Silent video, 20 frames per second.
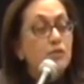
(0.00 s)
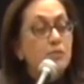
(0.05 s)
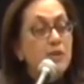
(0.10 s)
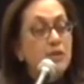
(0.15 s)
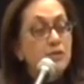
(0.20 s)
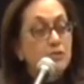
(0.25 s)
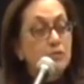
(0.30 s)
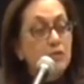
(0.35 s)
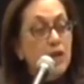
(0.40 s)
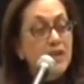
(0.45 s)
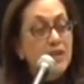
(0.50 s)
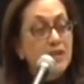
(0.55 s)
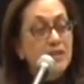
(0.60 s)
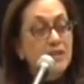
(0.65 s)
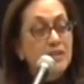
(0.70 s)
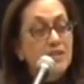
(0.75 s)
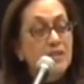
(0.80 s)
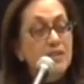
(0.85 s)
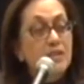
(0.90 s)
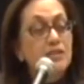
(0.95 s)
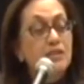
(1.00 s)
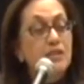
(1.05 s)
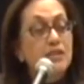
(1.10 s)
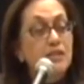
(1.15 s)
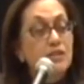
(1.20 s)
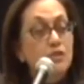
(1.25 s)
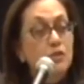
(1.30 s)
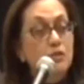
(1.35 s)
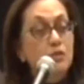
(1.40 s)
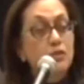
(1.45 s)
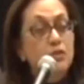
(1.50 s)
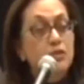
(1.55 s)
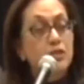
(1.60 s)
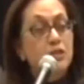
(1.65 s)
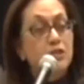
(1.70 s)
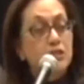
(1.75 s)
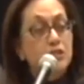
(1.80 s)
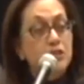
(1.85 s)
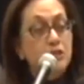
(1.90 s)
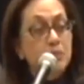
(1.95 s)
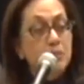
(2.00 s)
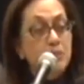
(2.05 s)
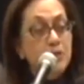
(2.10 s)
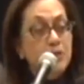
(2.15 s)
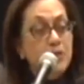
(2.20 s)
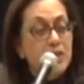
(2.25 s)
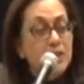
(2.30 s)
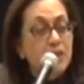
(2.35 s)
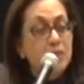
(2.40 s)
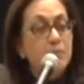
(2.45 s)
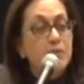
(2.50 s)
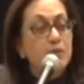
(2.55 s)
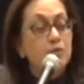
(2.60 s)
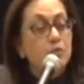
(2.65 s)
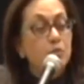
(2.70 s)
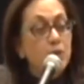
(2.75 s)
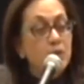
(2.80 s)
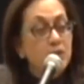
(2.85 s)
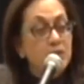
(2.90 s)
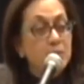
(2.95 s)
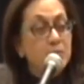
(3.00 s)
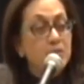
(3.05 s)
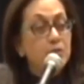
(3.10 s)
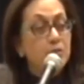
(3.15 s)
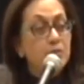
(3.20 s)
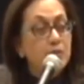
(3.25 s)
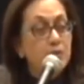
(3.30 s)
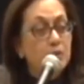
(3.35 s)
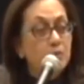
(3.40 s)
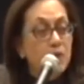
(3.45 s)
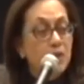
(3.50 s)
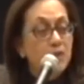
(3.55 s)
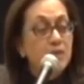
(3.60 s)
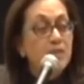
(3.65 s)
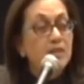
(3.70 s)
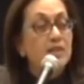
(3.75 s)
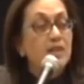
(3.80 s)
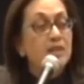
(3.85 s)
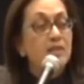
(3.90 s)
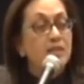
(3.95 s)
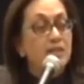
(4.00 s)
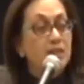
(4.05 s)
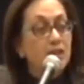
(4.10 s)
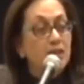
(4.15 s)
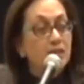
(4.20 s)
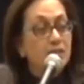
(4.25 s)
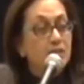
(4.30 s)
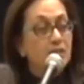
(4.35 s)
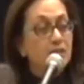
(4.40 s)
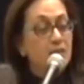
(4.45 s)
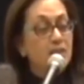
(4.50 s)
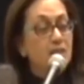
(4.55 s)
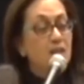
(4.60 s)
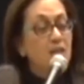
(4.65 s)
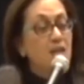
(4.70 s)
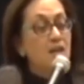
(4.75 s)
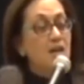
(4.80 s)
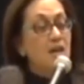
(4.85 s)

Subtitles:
human rights and does not discriminate between one and the other,